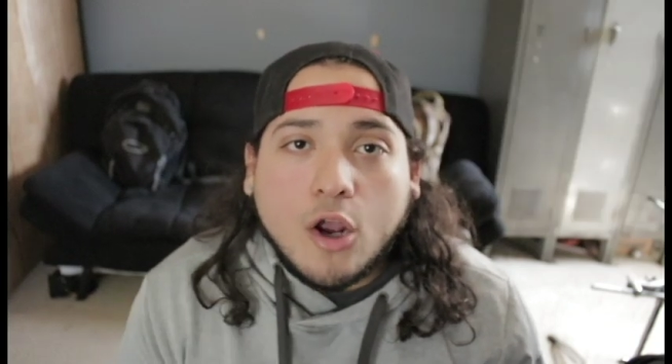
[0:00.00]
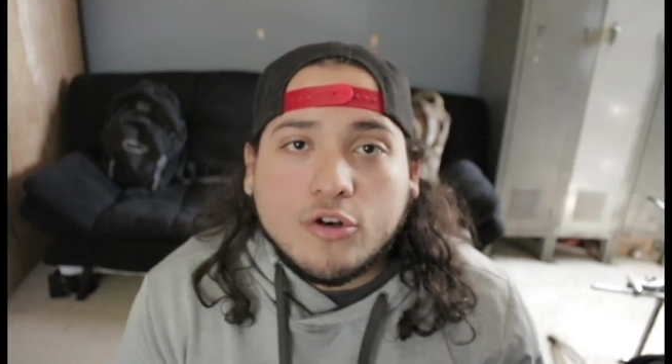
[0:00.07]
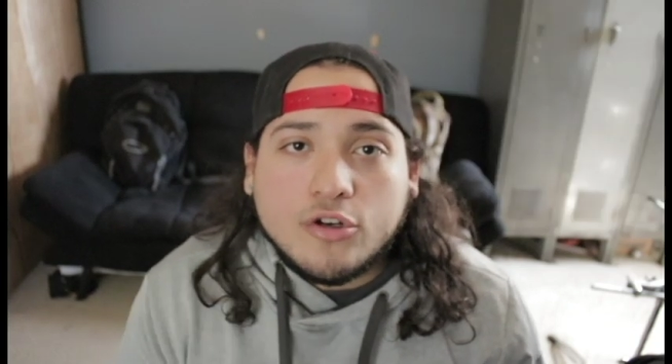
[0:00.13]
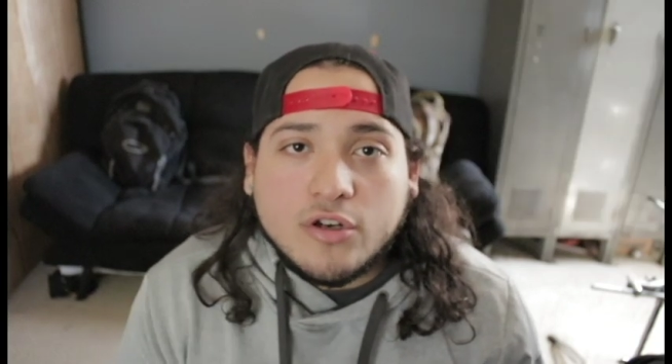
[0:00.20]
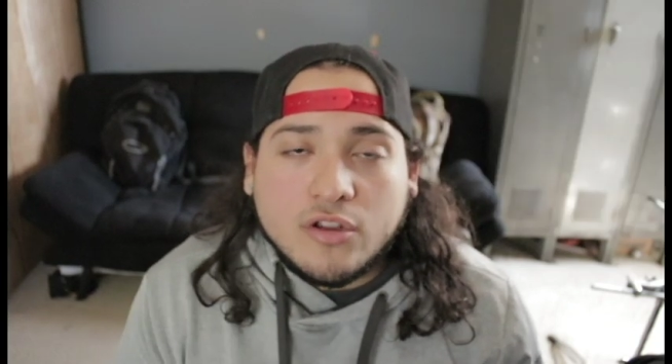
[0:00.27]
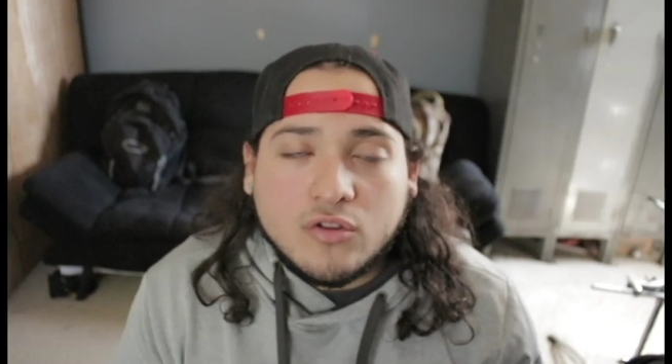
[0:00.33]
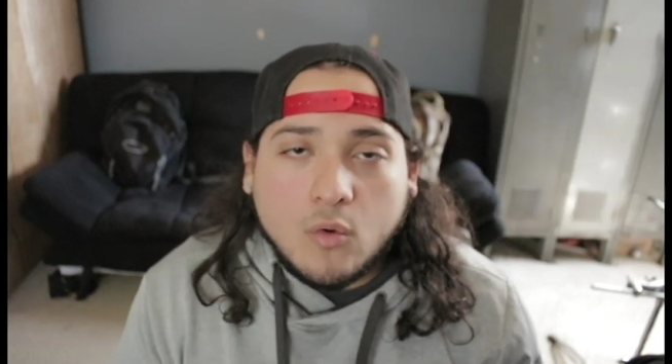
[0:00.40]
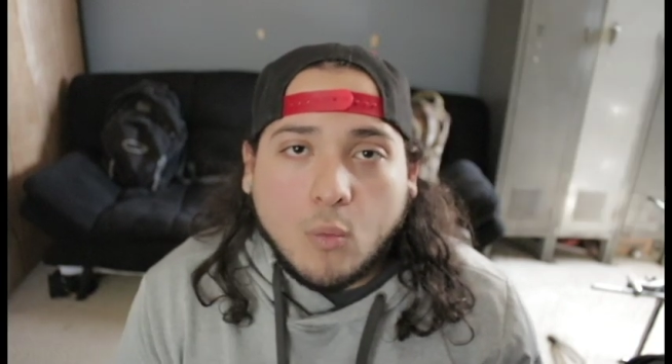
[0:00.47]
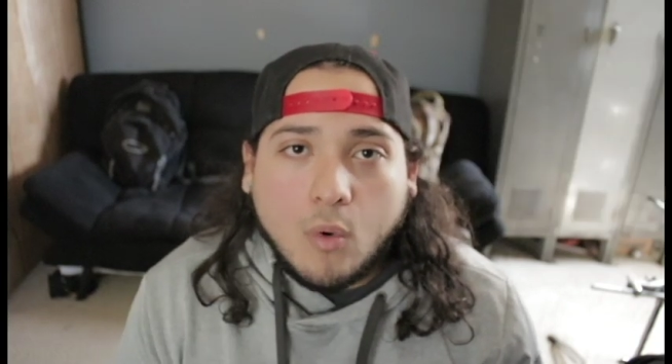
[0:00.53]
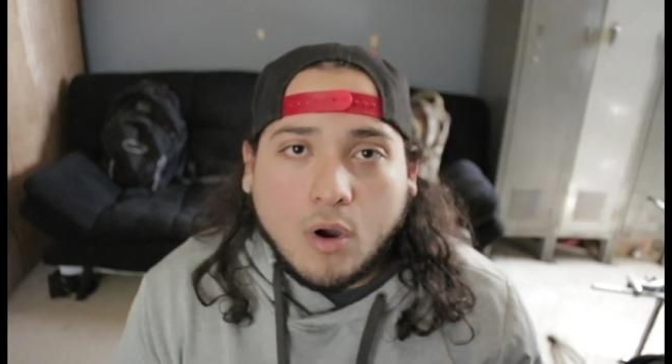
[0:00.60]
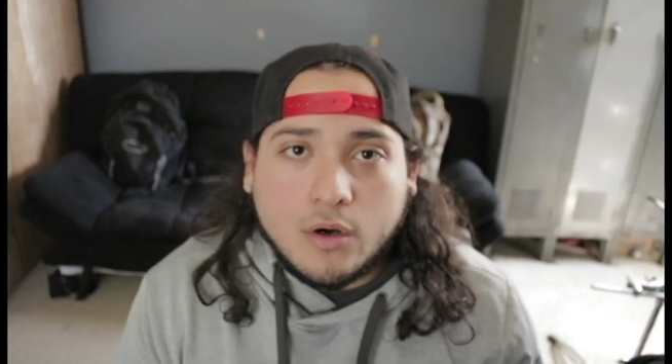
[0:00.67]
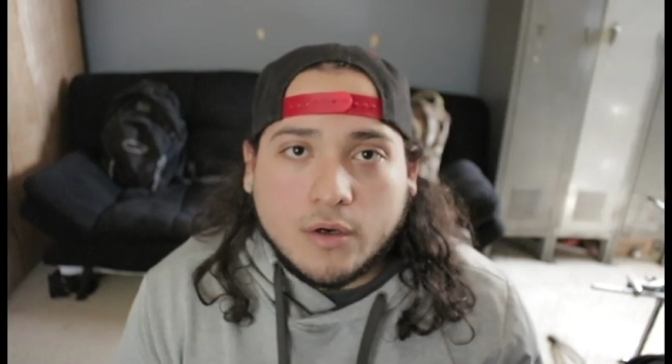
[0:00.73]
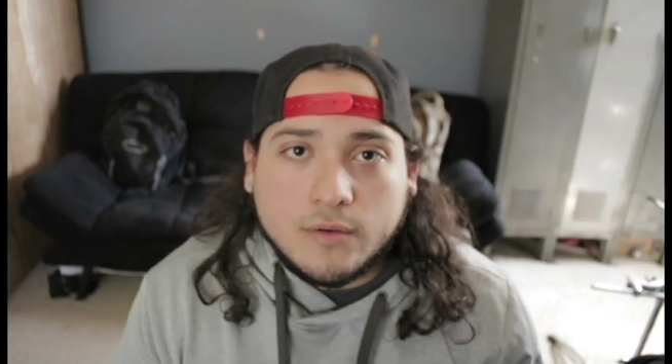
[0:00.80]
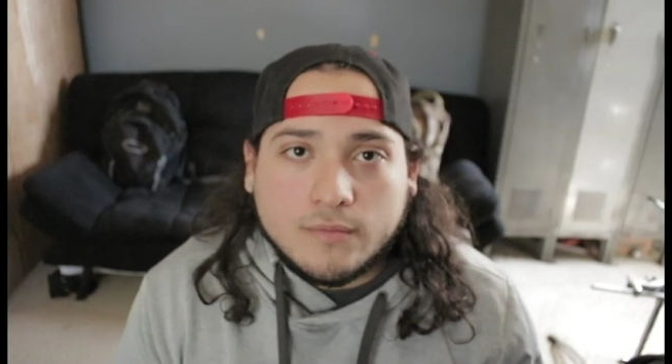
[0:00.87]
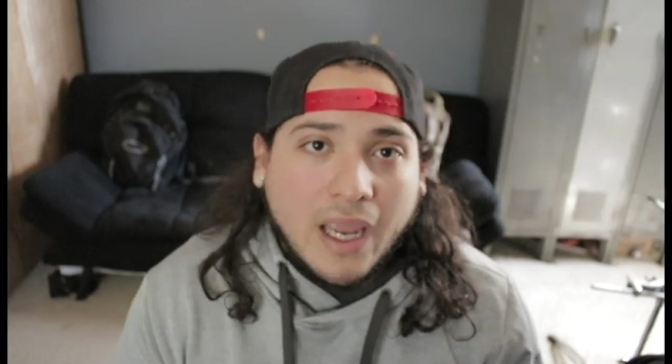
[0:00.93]
underneath the
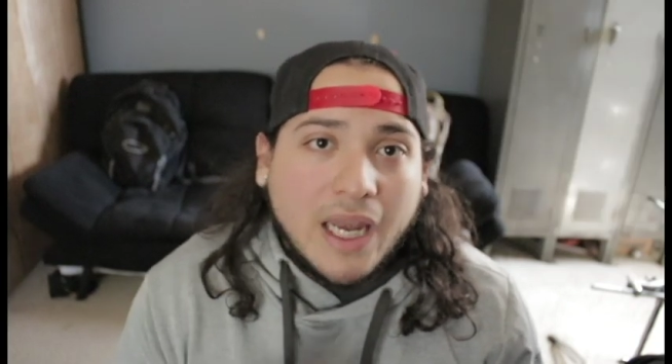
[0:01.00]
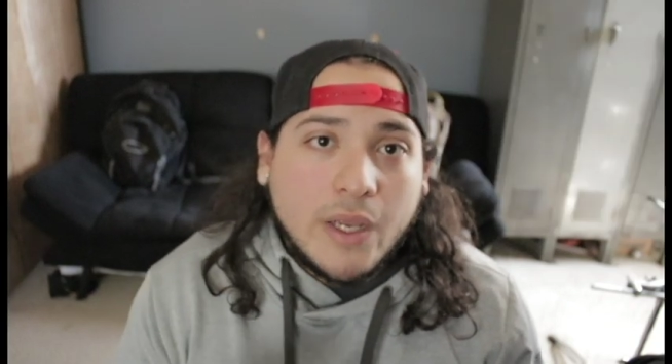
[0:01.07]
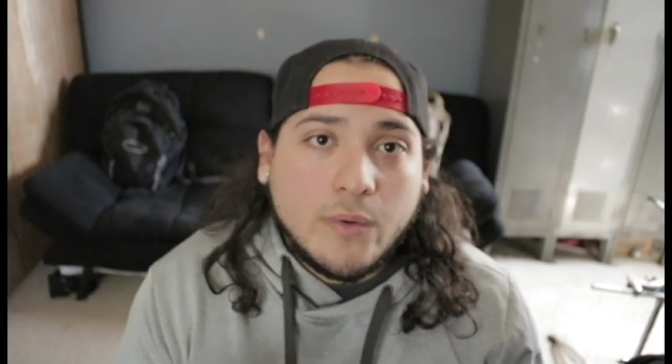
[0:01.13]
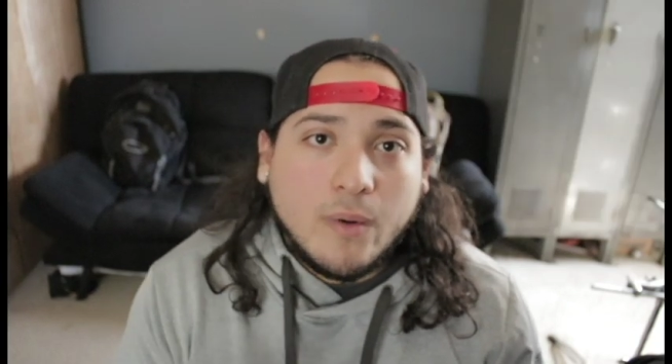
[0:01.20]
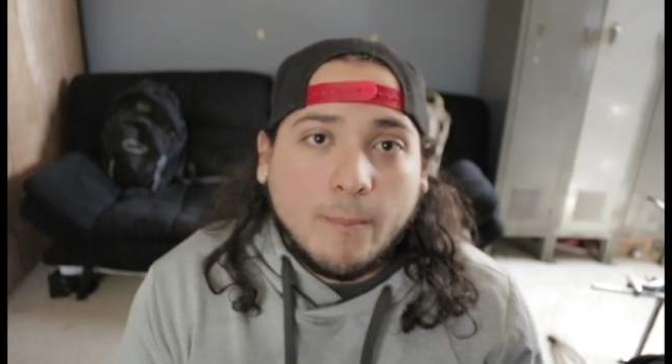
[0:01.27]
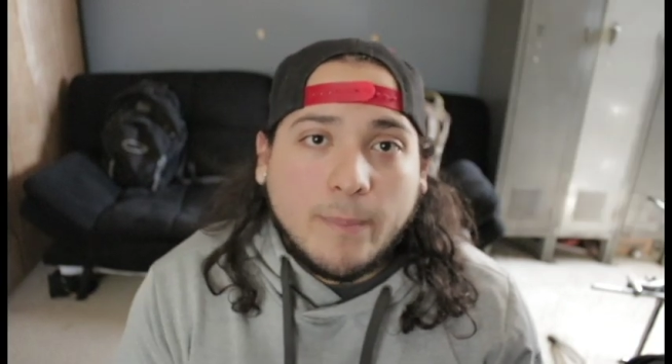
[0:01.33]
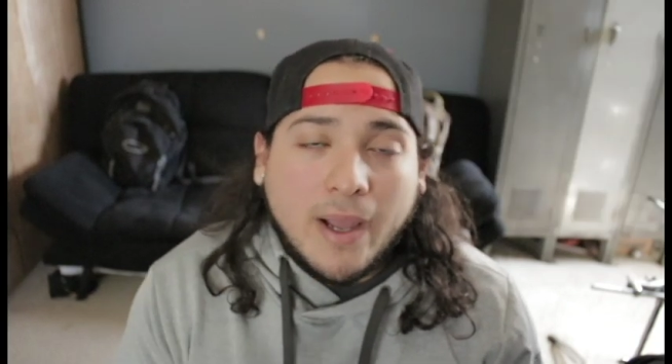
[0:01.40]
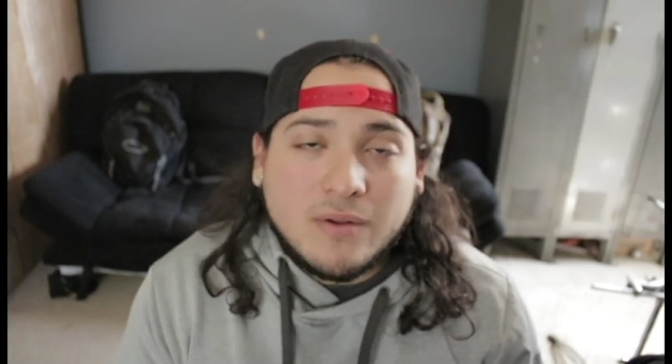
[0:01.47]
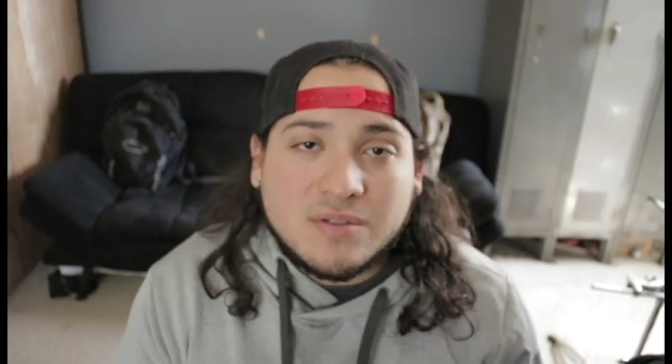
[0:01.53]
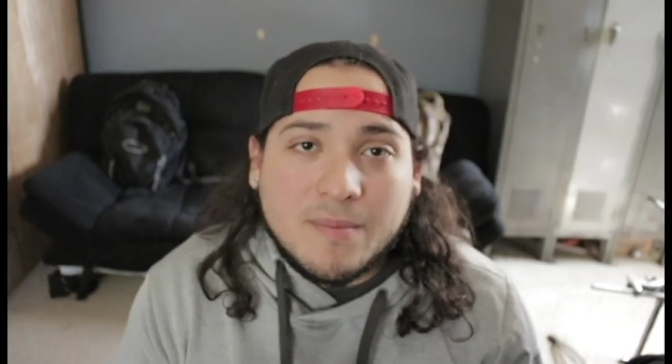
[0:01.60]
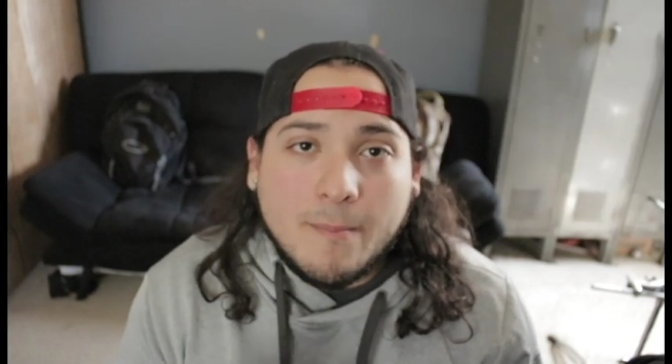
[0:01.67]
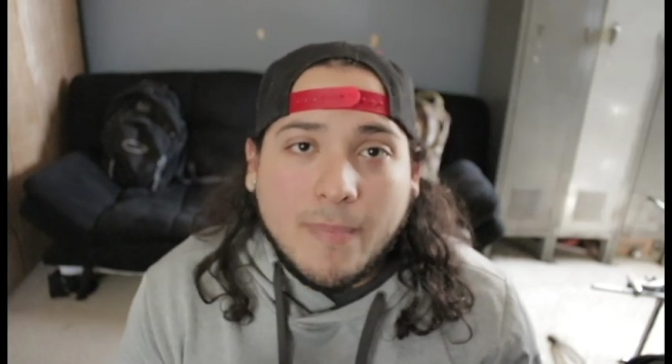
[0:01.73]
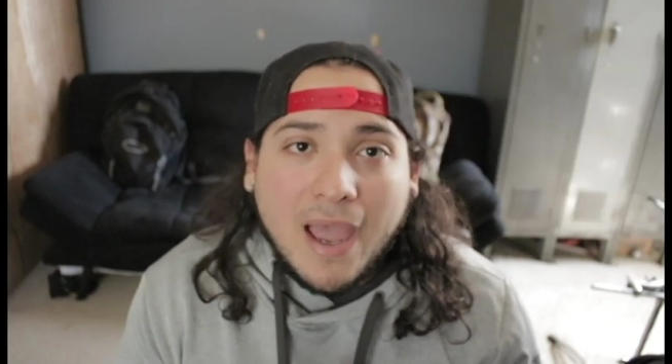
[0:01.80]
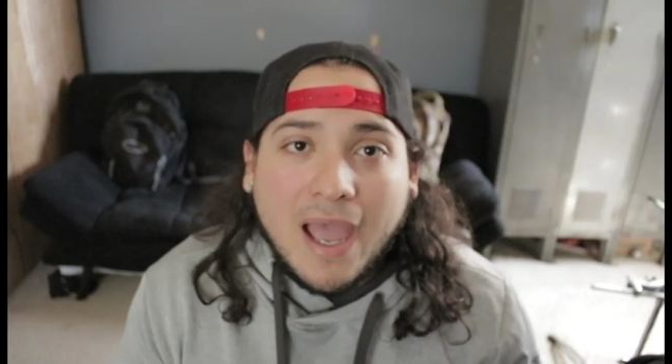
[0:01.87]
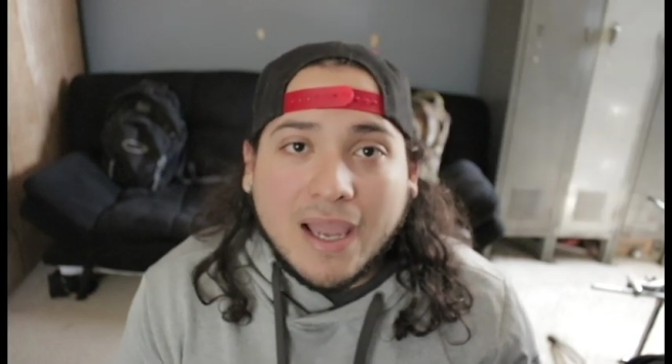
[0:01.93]
water and it will bounce
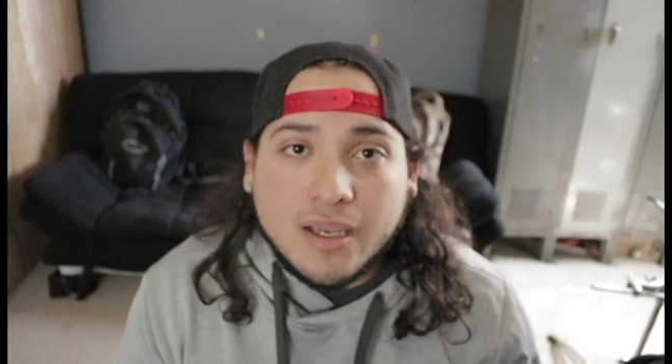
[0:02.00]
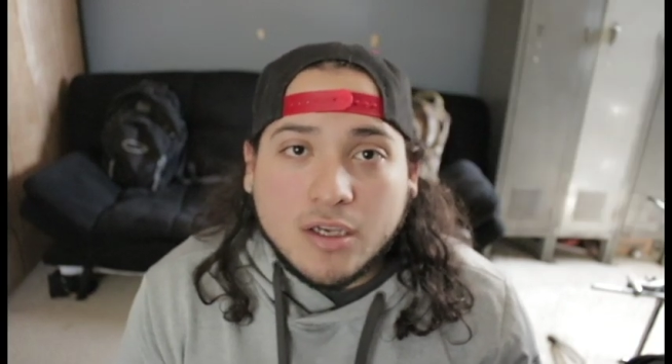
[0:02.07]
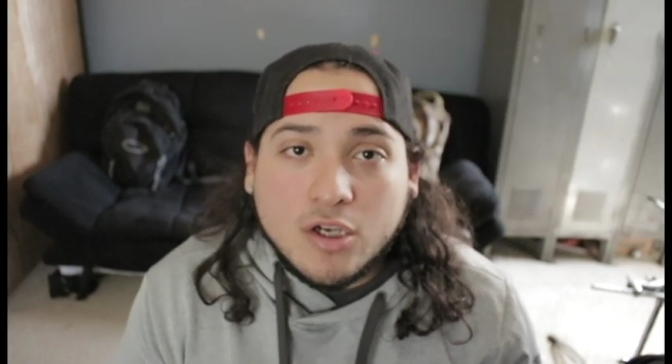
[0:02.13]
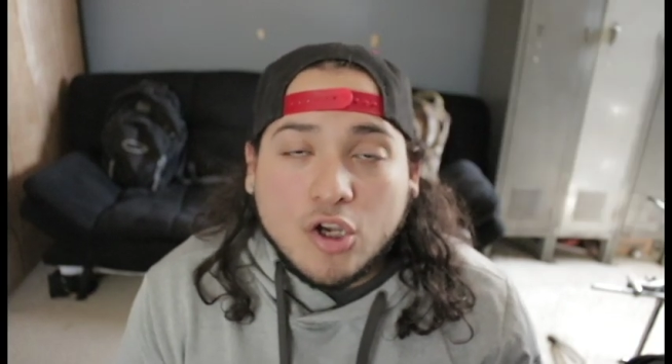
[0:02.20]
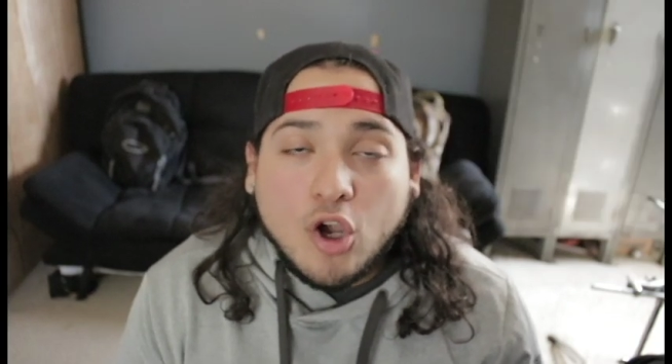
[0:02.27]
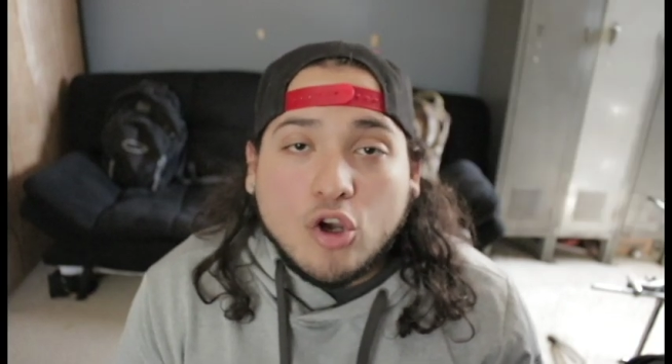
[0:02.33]
back,